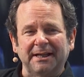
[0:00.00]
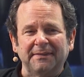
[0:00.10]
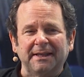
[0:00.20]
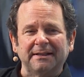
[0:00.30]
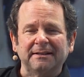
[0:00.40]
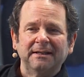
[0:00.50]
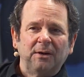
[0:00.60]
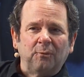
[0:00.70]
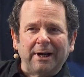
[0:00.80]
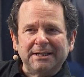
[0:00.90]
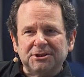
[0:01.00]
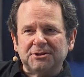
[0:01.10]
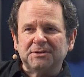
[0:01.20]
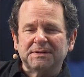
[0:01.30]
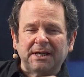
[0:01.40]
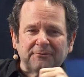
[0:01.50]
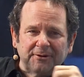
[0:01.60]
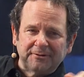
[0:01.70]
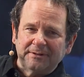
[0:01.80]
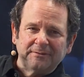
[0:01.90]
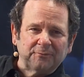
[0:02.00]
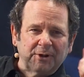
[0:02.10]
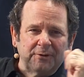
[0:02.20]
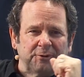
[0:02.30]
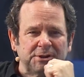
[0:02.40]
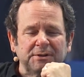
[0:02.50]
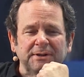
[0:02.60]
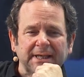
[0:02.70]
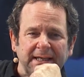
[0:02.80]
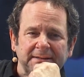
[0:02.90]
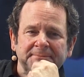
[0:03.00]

and then why did you choose that route, and where, would you do it again?